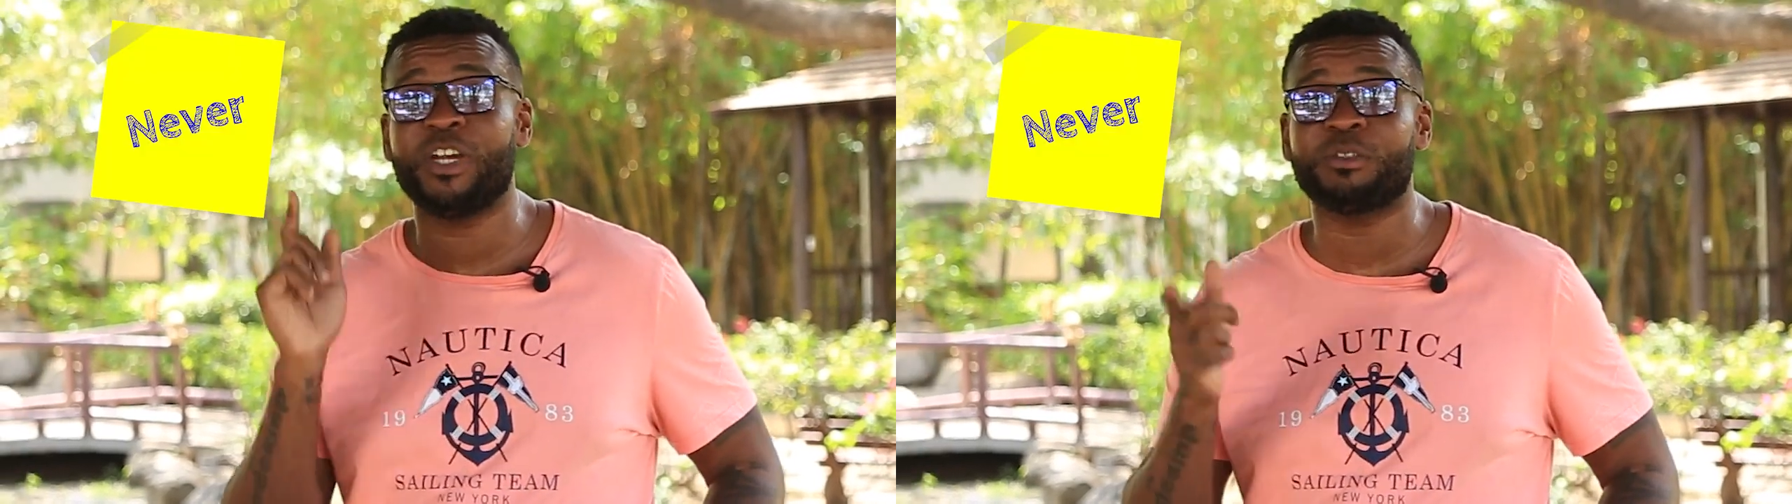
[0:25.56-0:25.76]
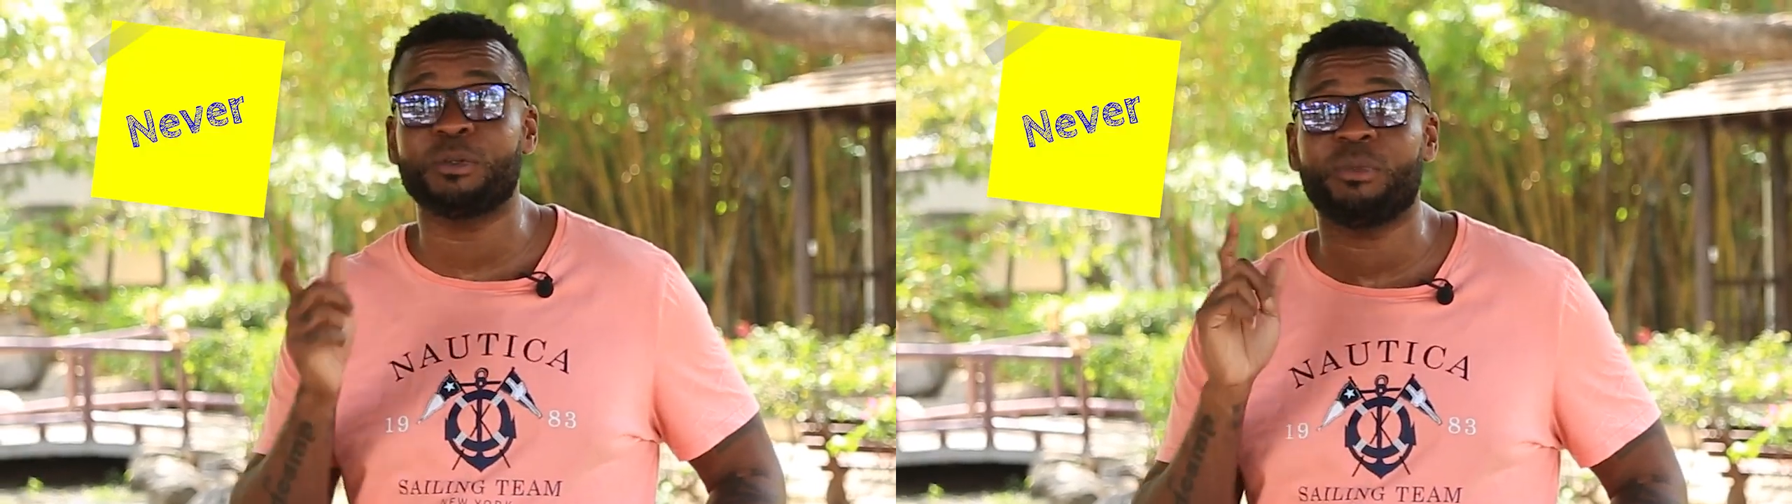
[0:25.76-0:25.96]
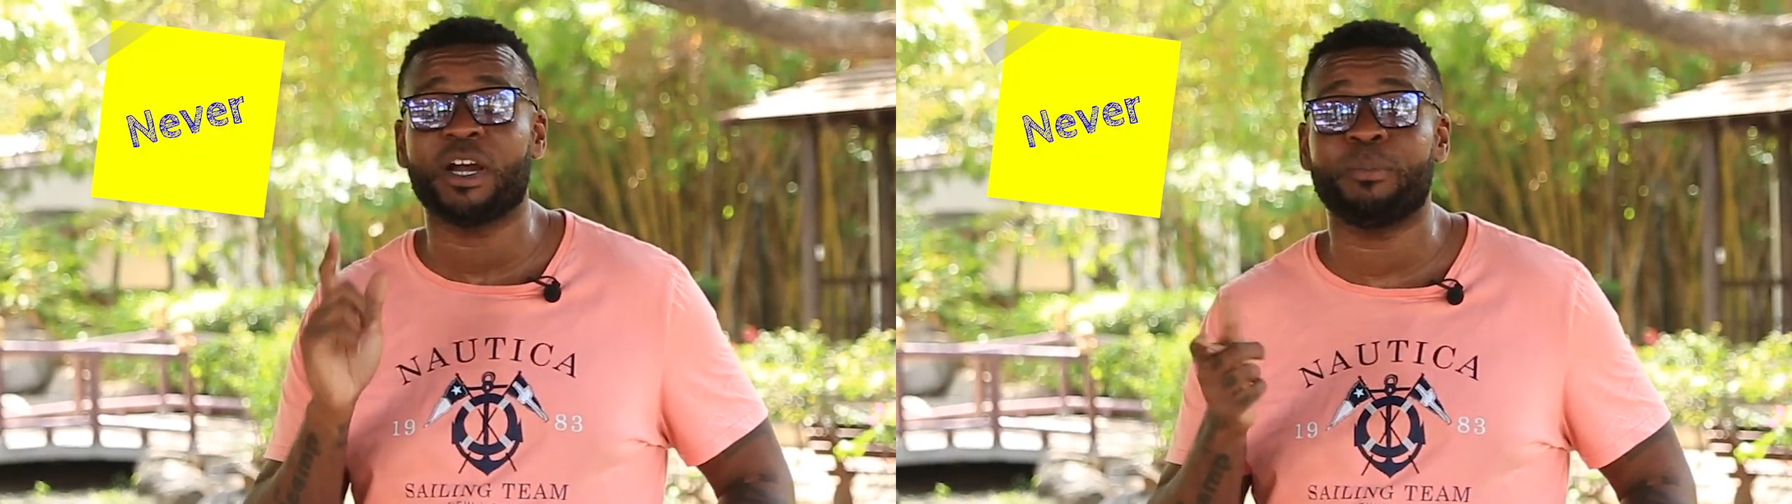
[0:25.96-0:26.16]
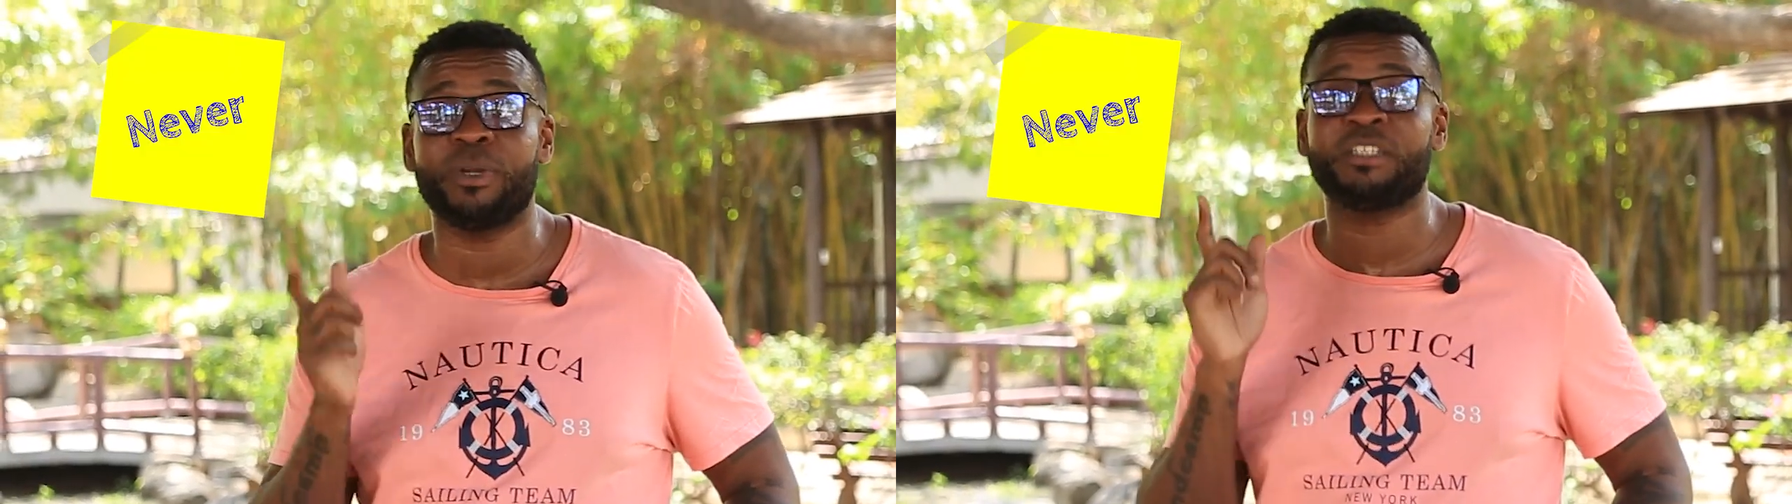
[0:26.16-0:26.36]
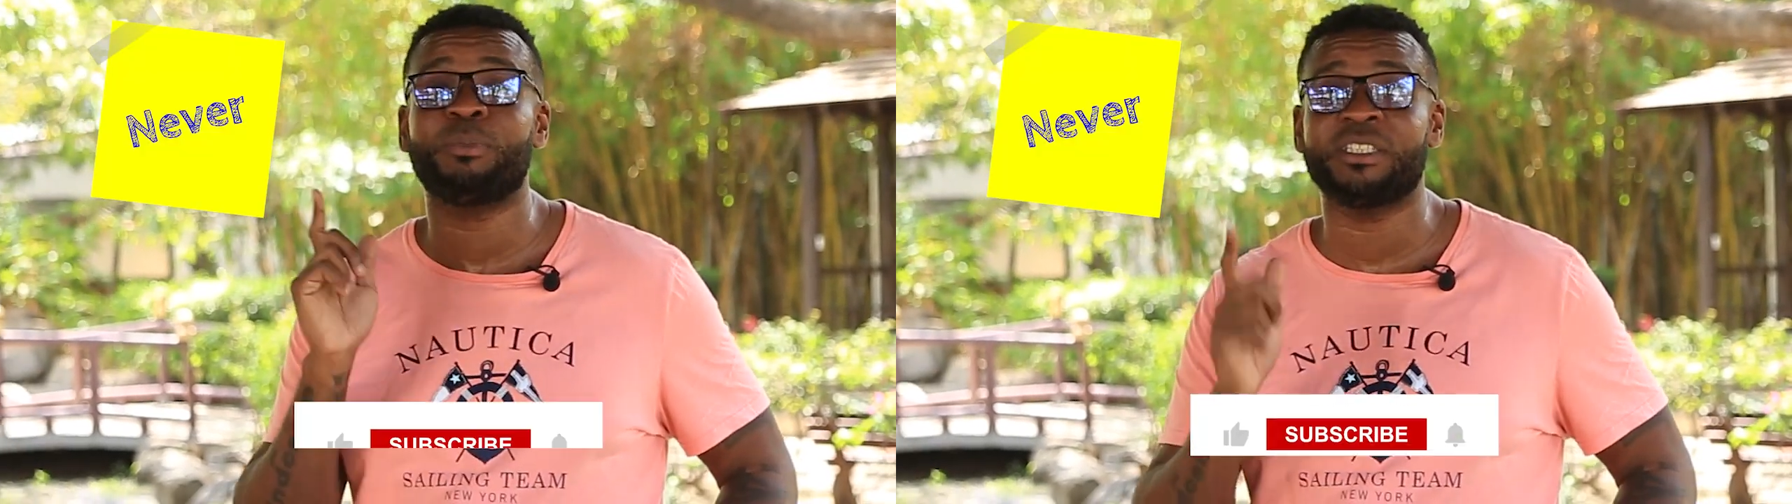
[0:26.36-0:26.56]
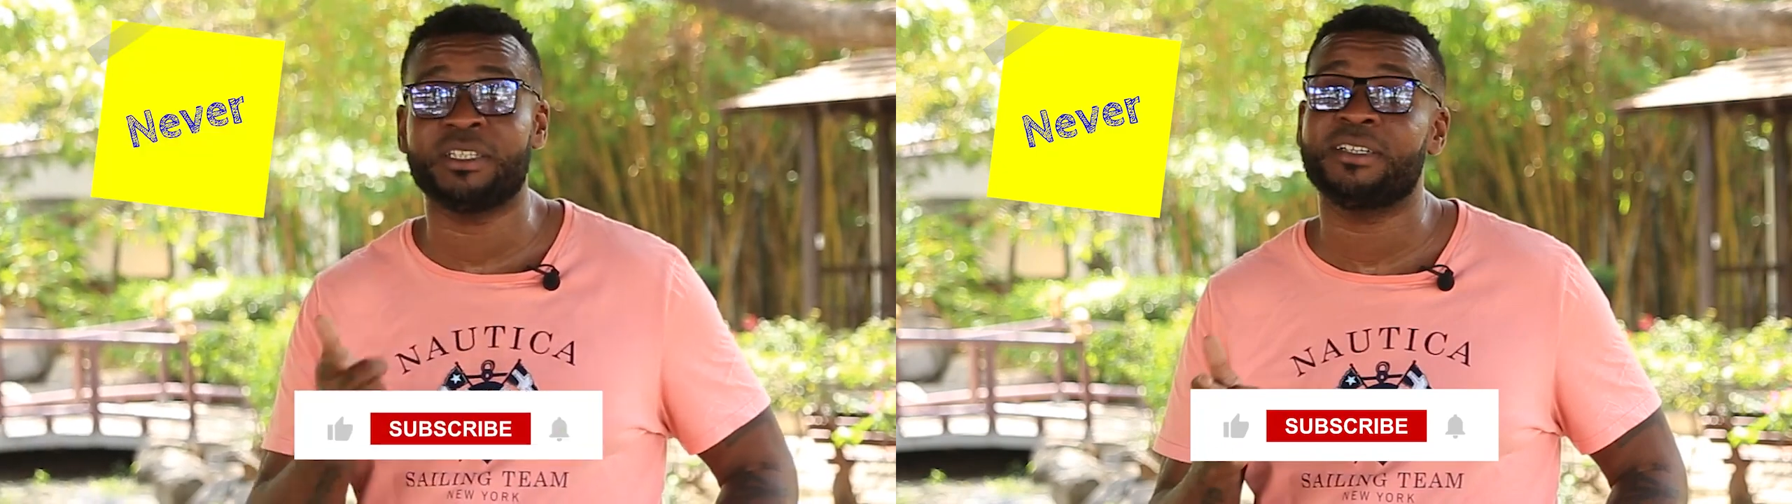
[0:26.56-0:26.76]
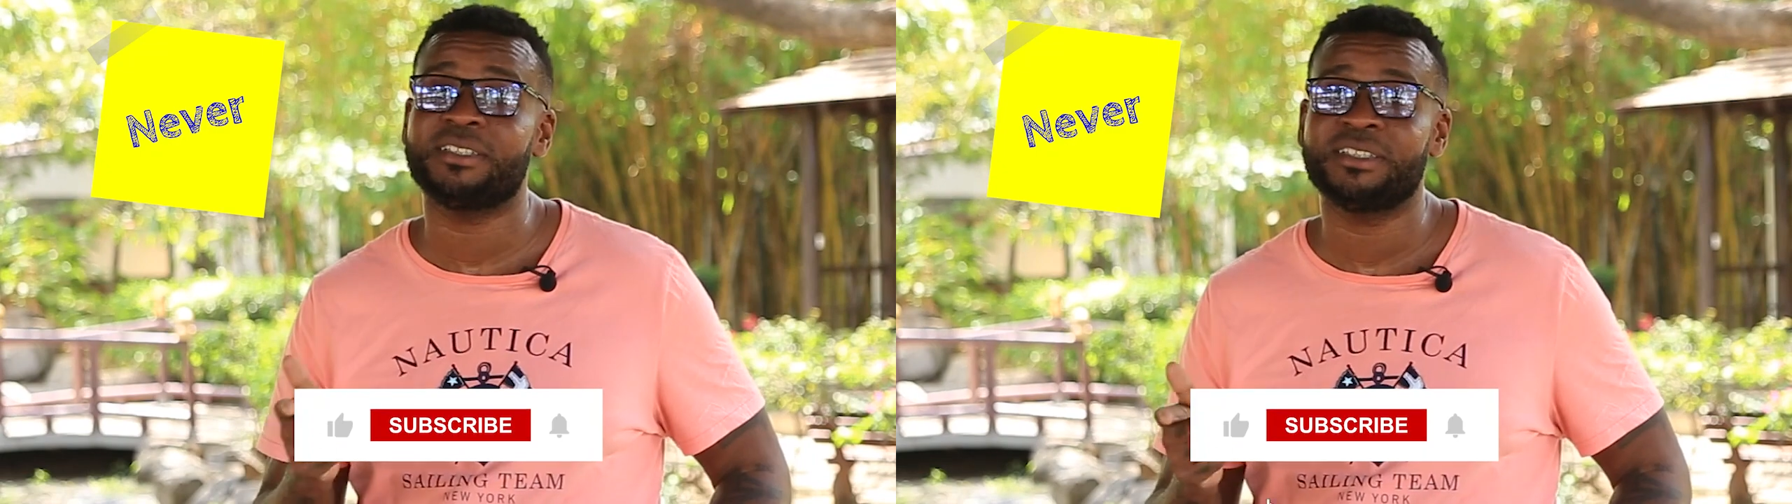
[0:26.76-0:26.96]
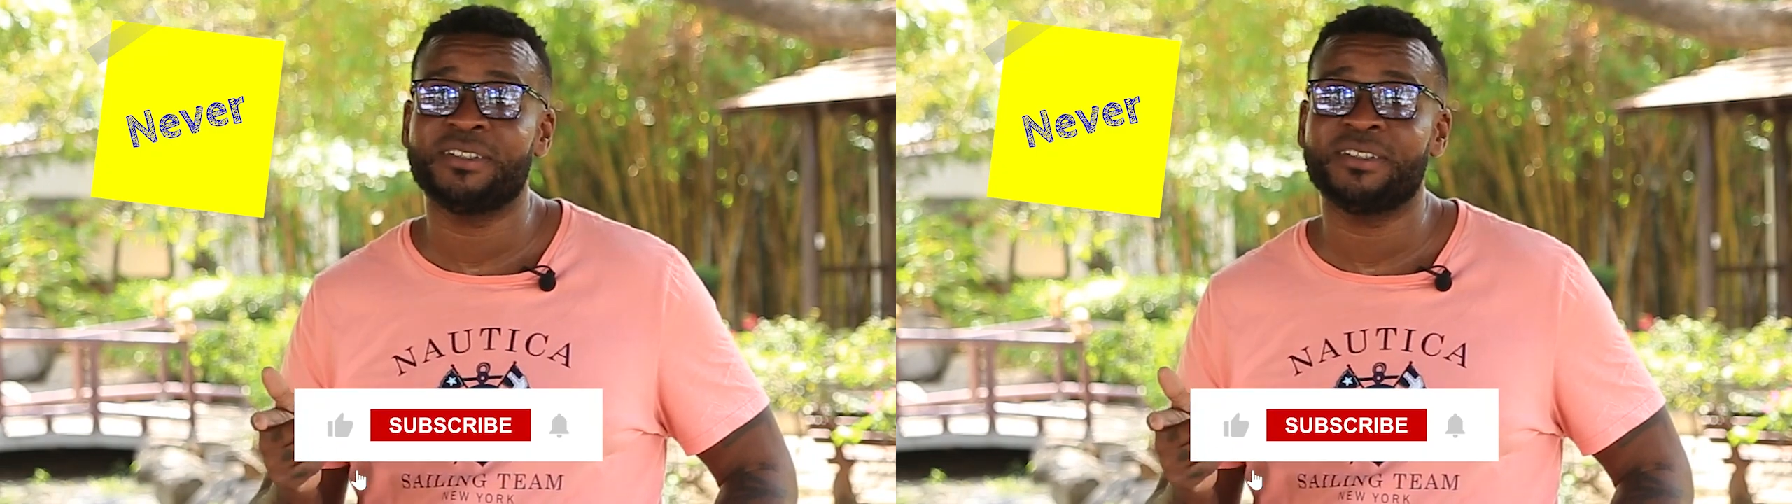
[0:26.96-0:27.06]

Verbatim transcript: Facebook Marketplace business.